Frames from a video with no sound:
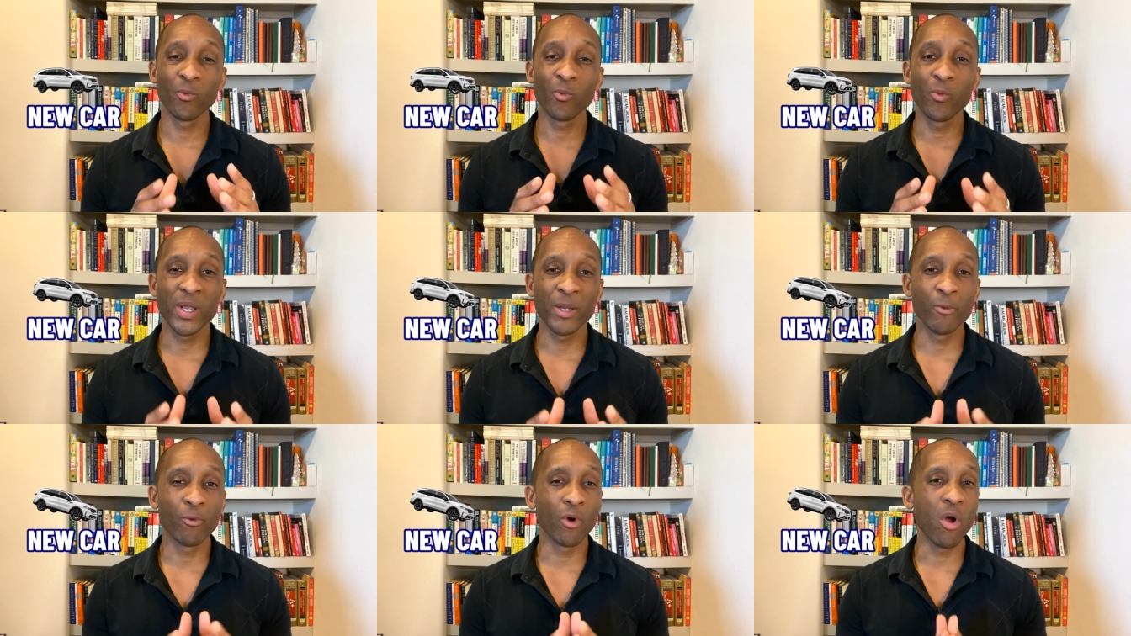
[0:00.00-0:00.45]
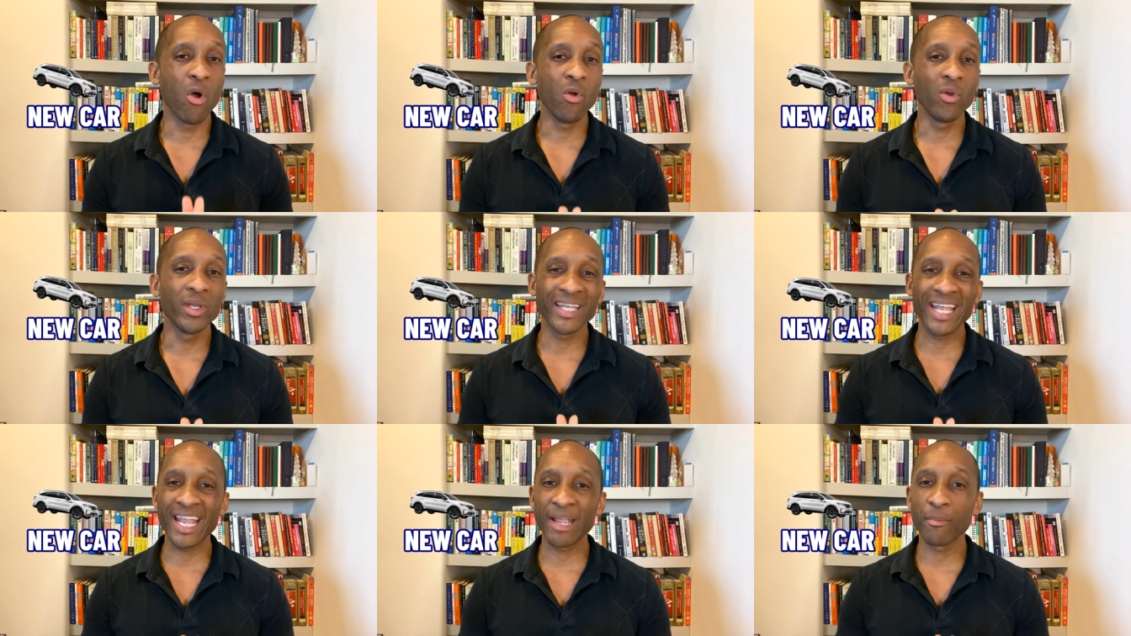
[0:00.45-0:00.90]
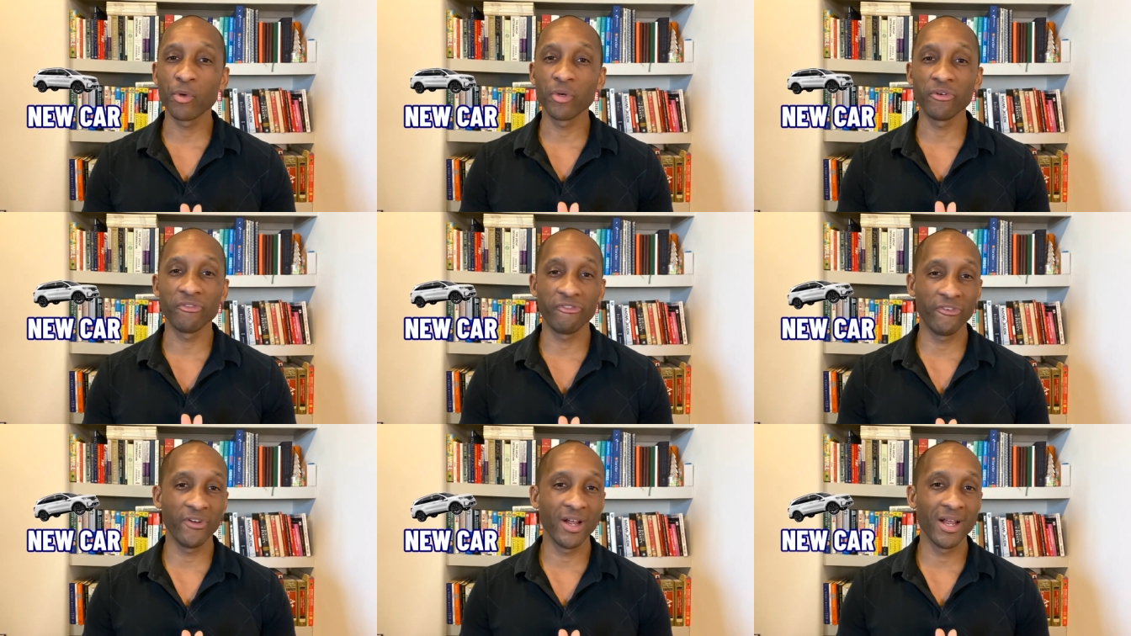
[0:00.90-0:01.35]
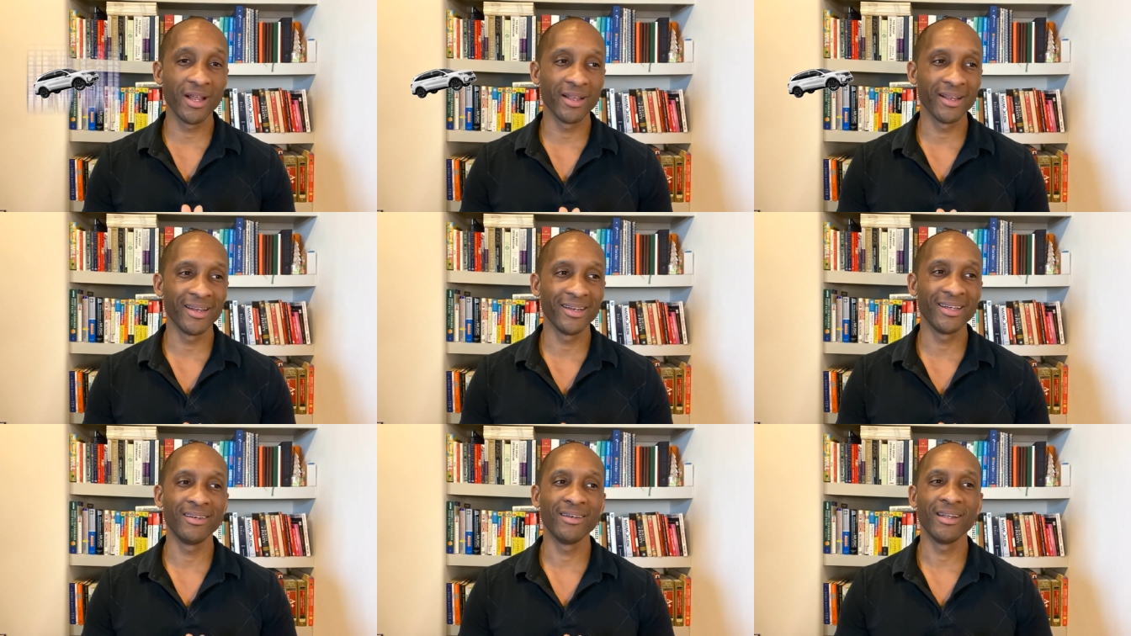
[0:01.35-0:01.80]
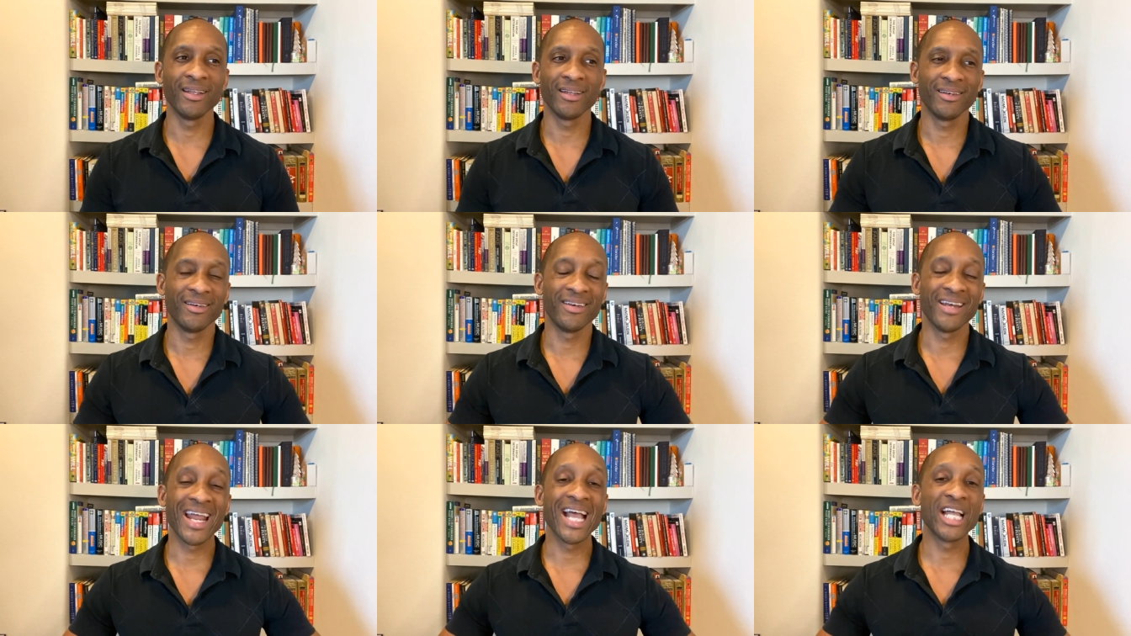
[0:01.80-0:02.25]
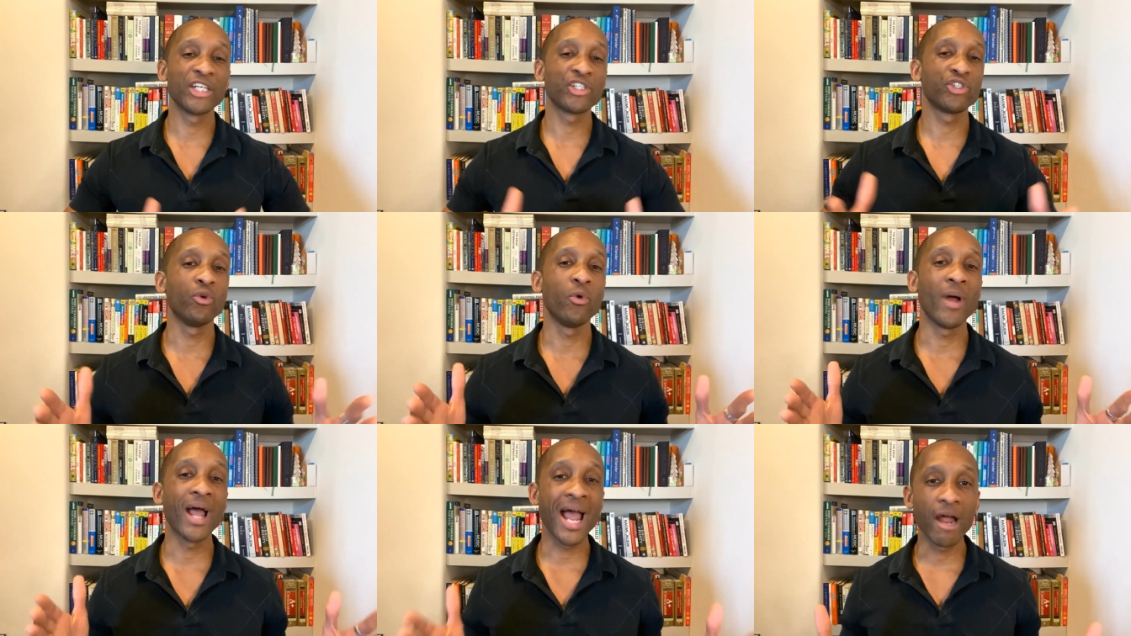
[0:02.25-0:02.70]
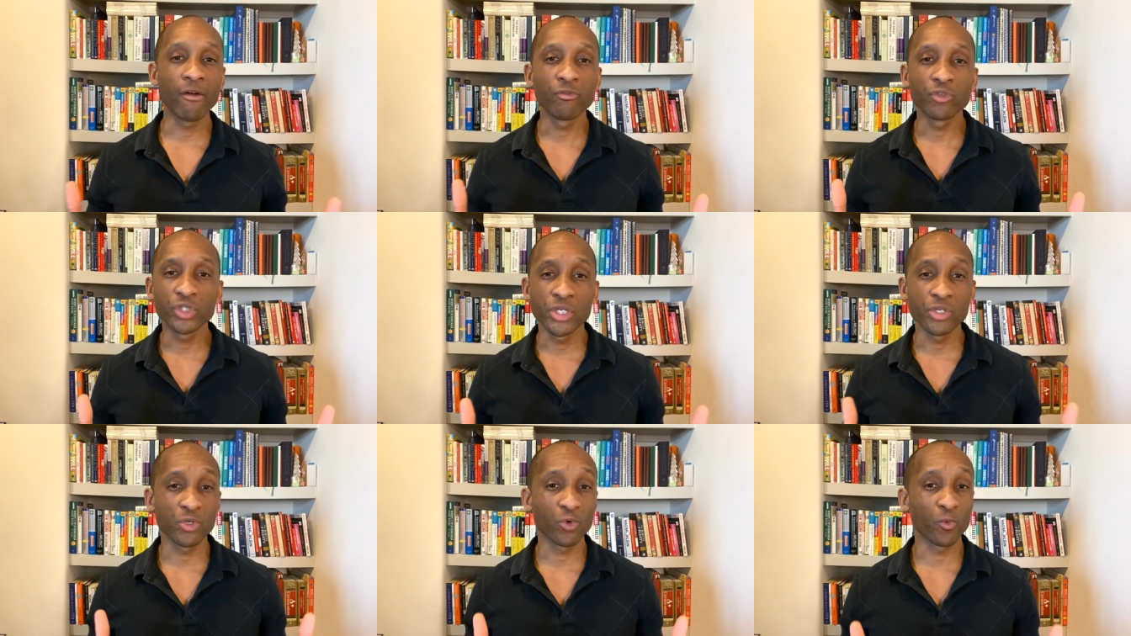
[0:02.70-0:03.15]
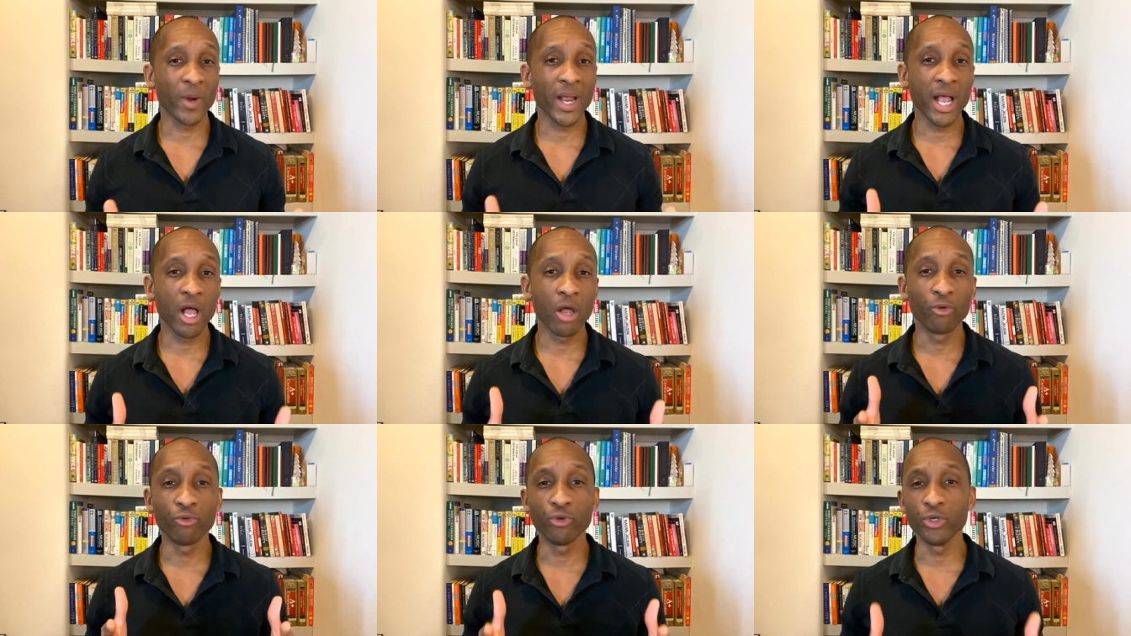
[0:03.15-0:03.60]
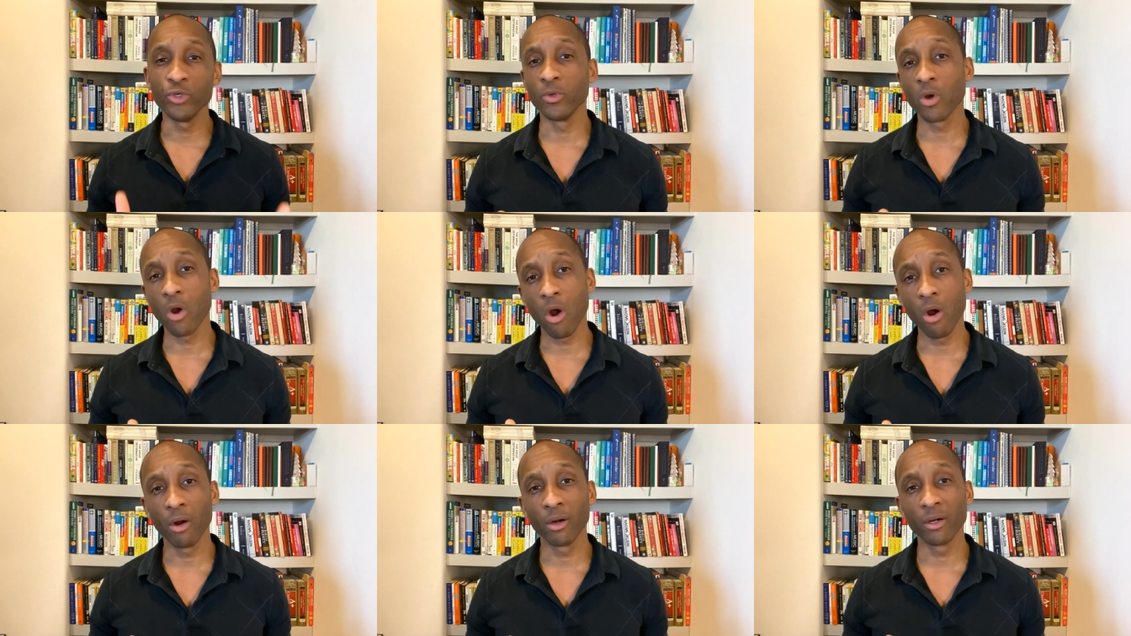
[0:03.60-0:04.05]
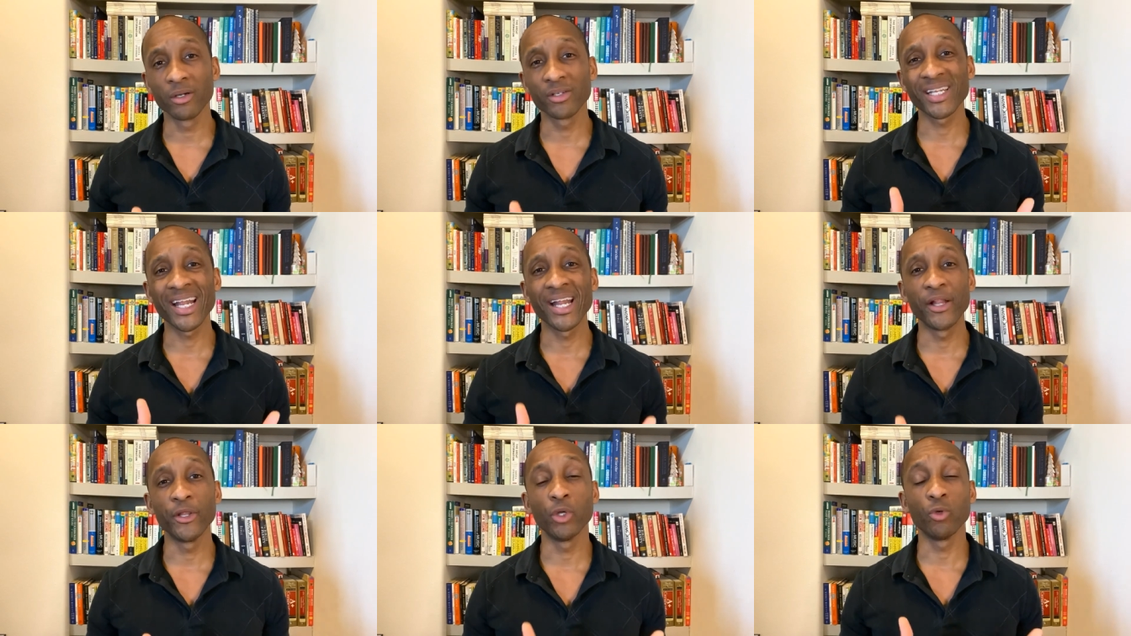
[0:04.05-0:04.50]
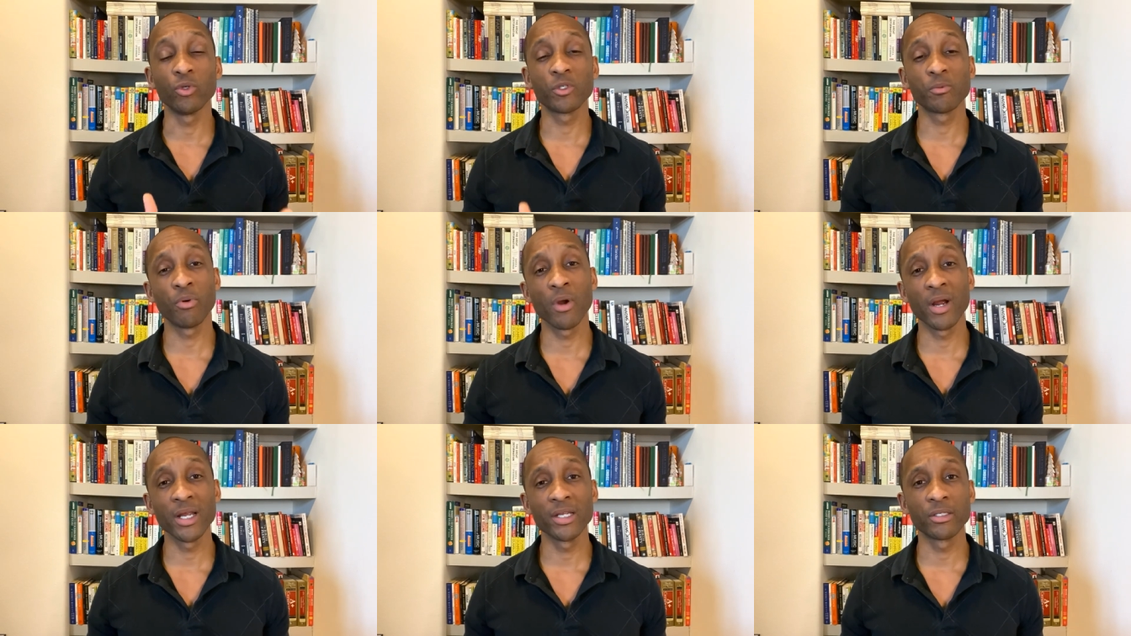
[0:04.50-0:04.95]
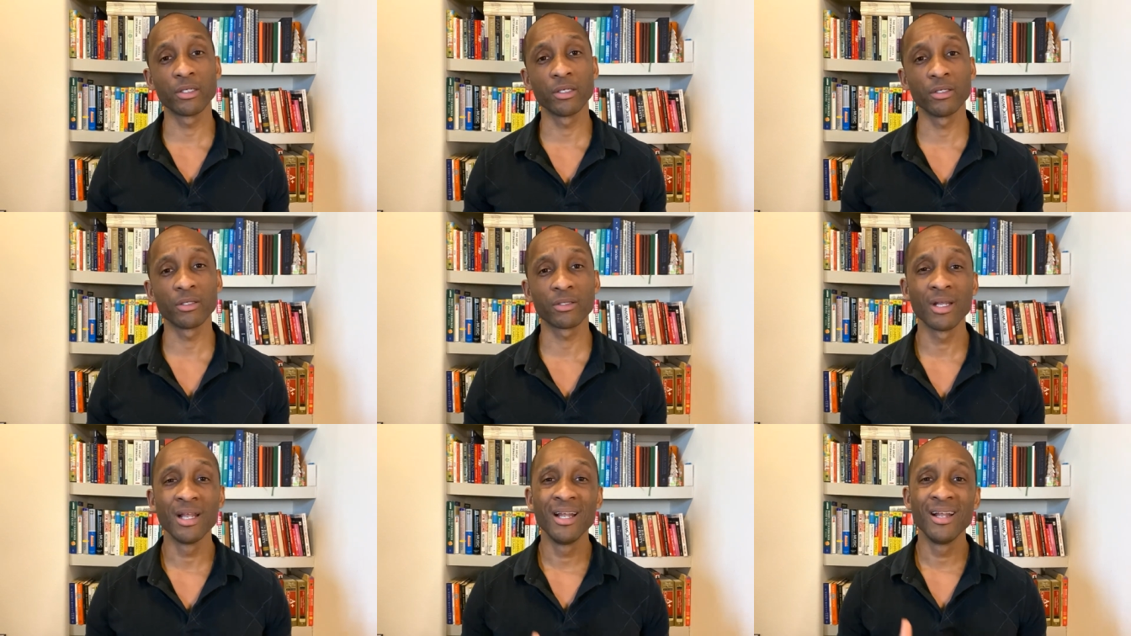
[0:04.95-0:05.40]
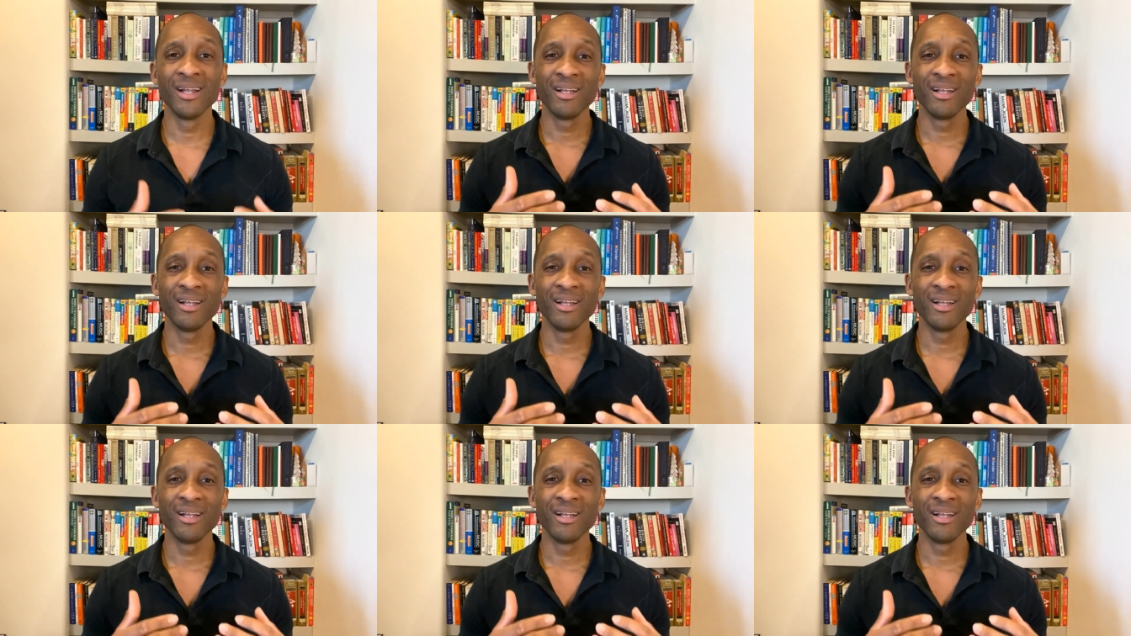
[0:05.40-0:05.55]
we were only able to find national averages around new cars and those prices.